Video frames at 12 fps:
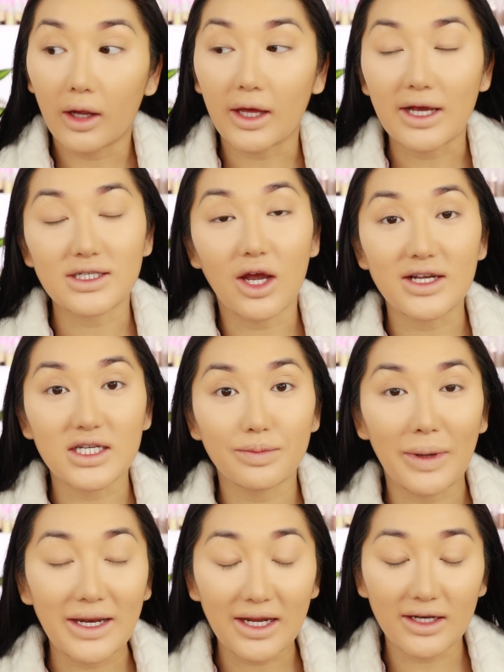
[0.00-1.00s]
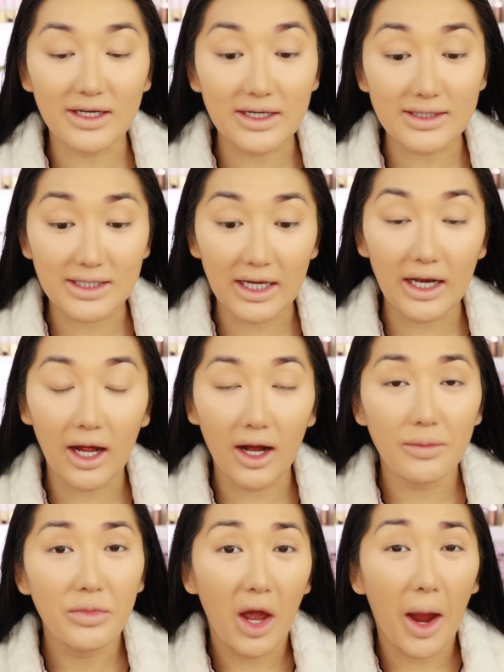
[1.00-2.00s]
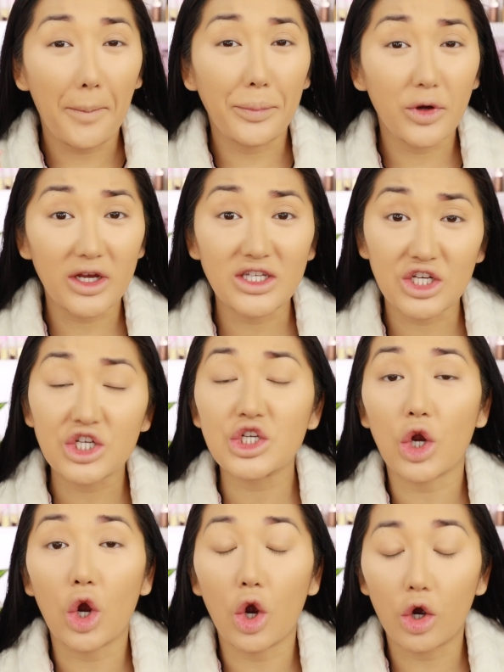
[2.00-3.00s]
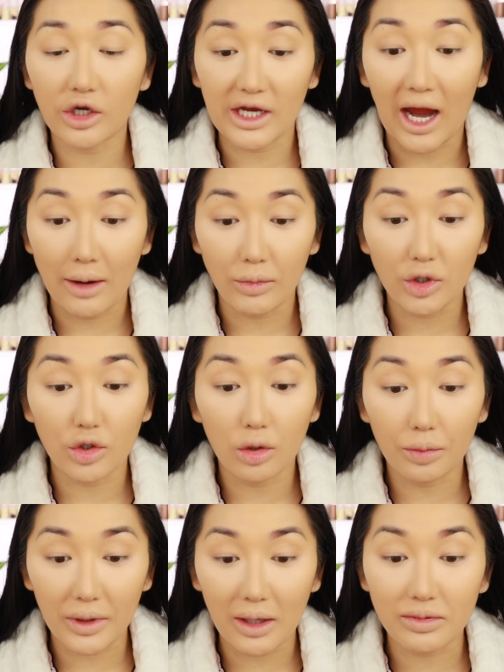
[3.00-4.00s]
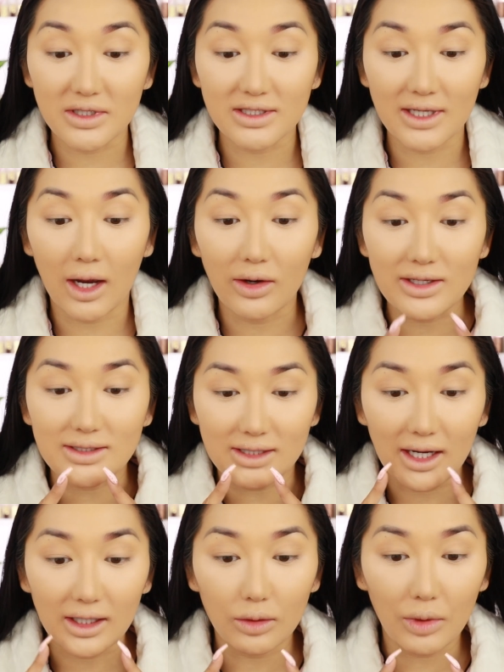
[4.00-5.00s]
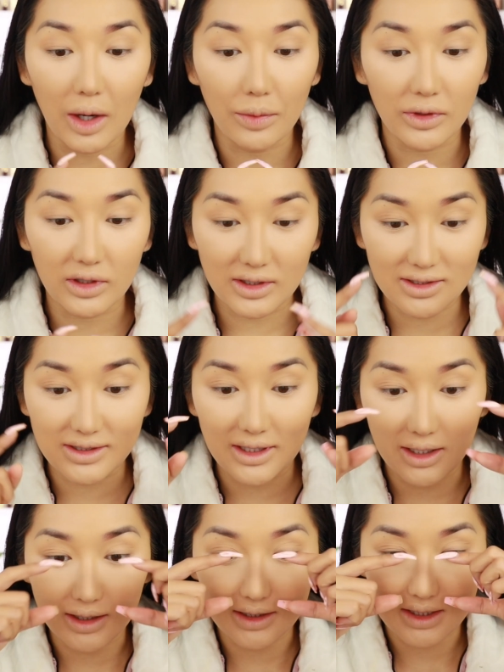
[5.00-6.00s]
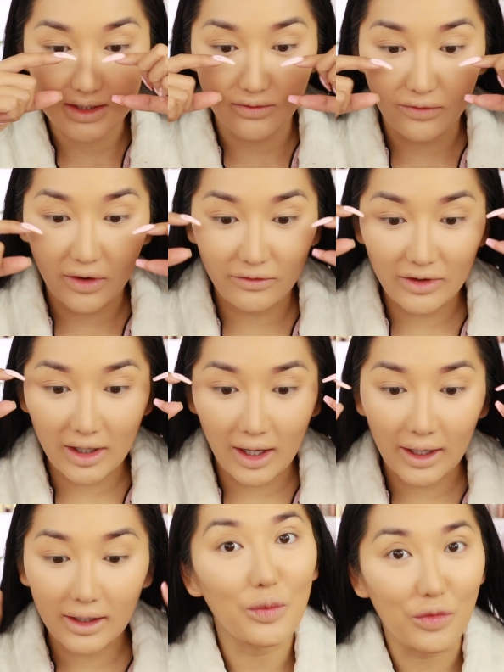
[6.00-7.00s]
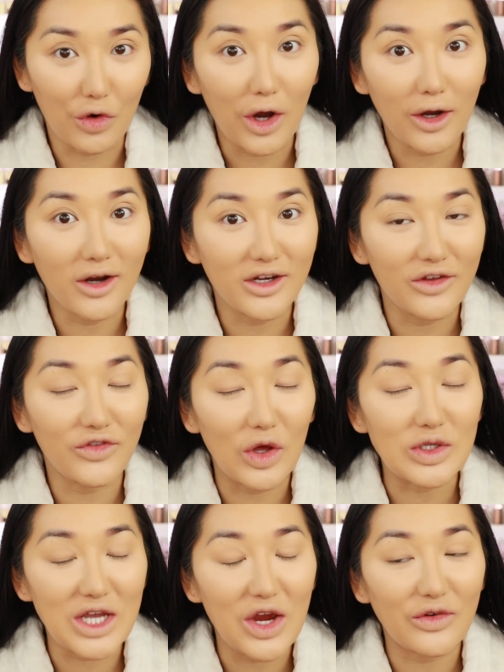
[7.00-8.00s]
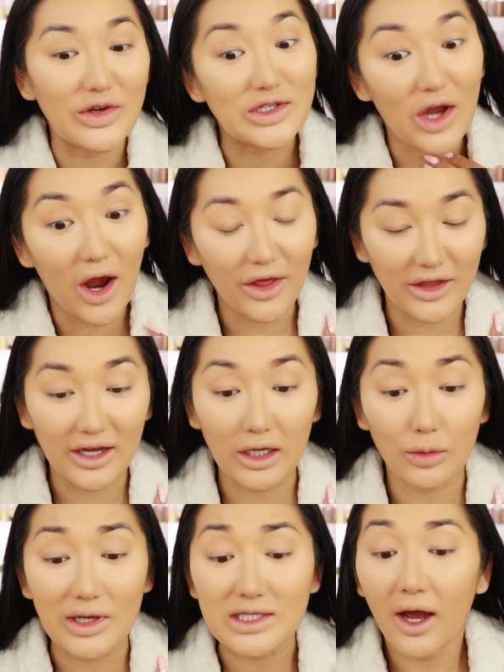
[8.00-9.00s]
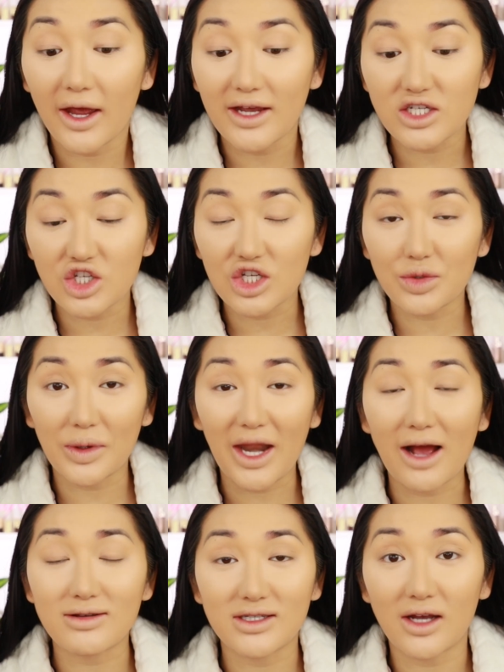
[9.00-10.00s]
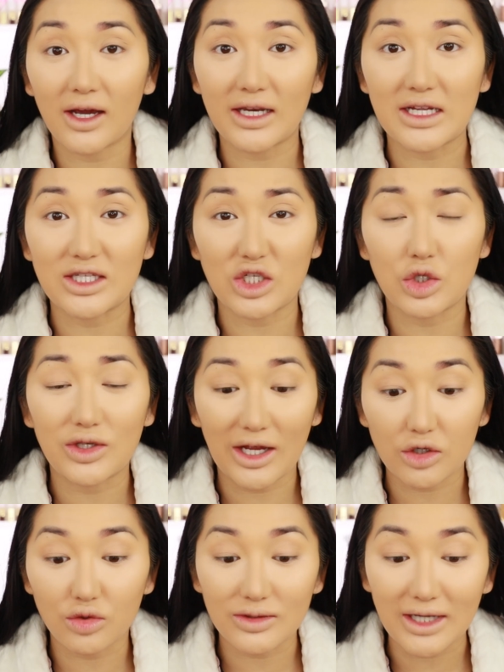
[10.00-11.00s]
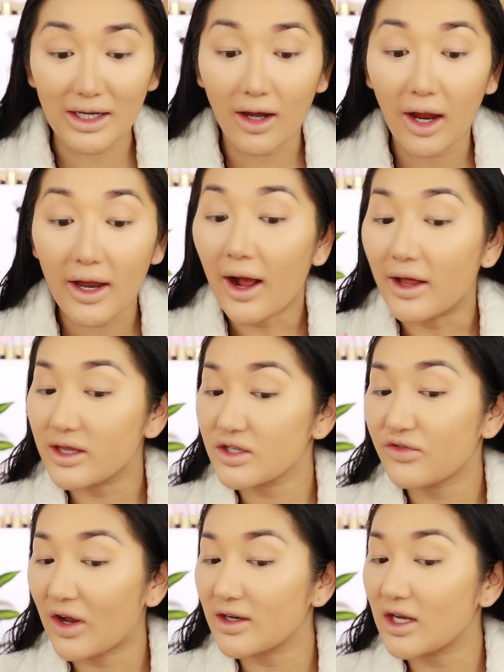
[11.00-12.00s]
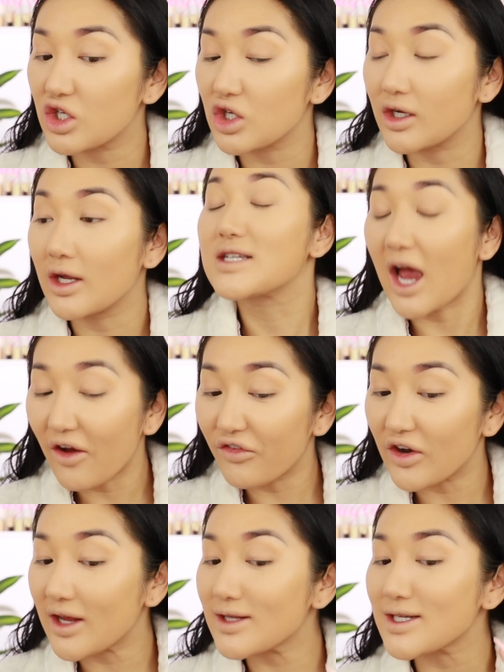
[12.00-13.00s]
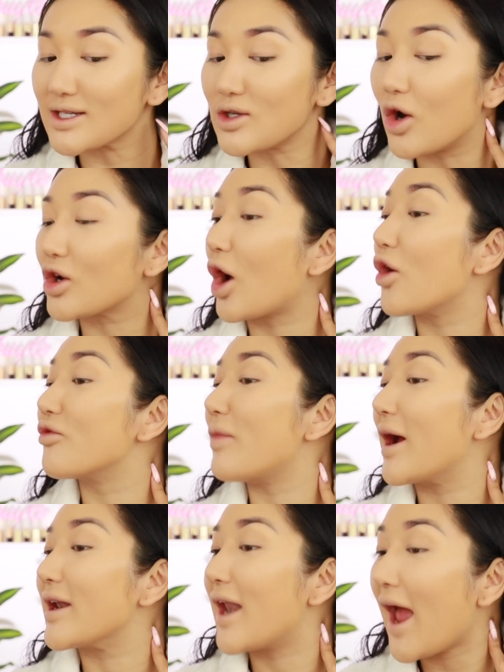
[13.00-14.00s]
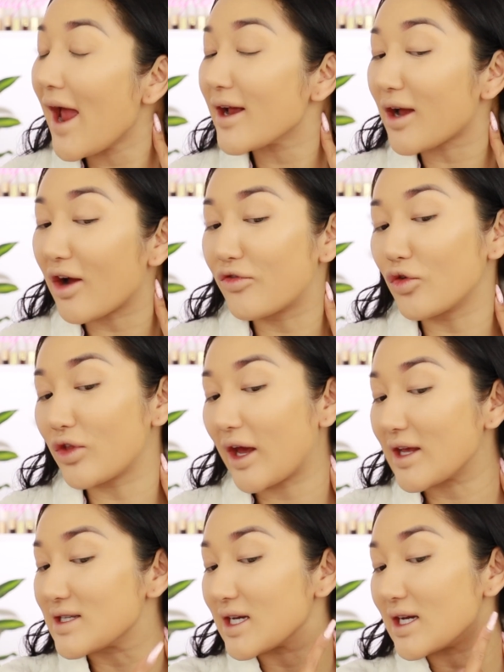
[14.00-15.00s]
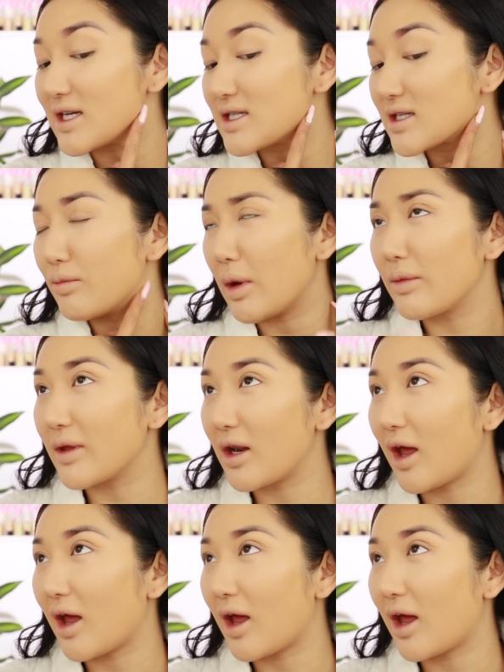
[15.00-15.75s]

Okay, so I just blended out the concealer. I'm pretty sure on camera you'll be able to tell exactly where I put the concealer because it's very like bright underneath those areas, I think anyways. I actually just went outside into natural daylight, and this foundation definitely does not go with my neck. I thought that it did. Maybe the